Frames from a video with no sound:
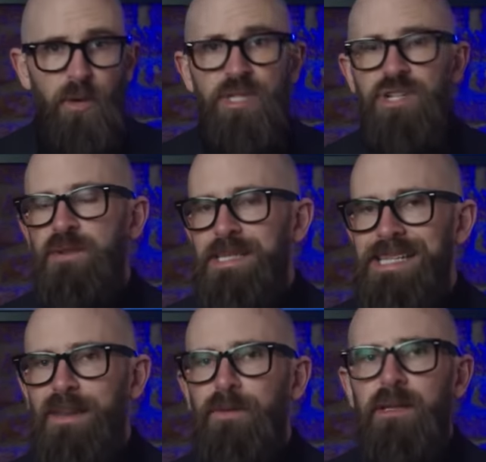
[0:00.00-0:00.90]
would show
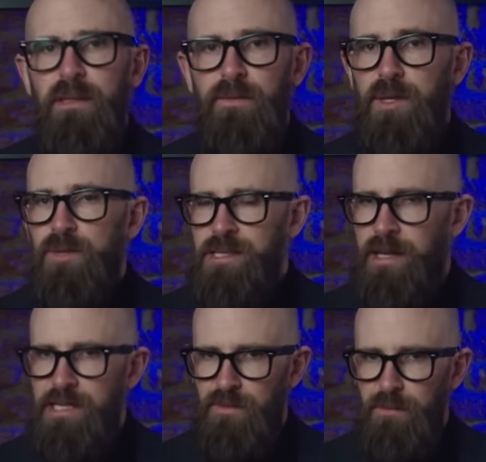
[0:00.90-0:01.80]
significantly fewer
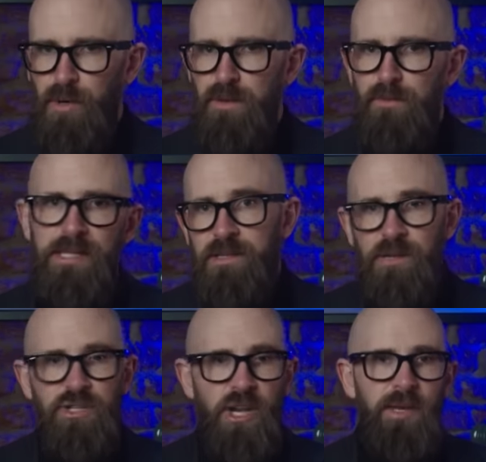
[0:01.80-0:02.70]
signs of improvement,
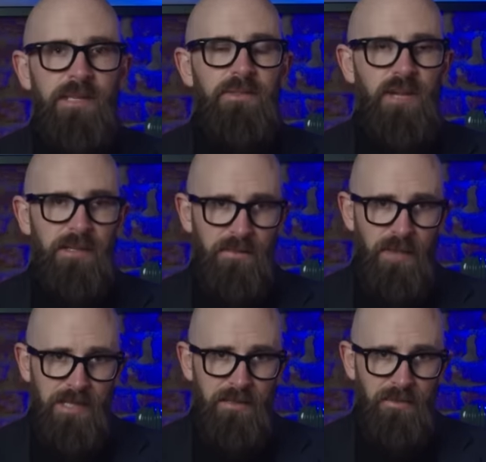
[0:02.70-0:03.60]
so showing the drug's
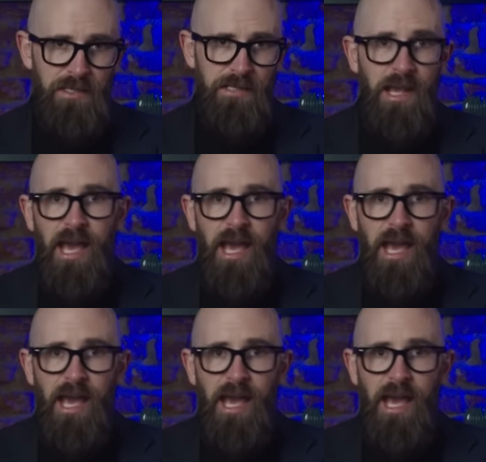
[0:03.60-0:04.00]
effectiveness.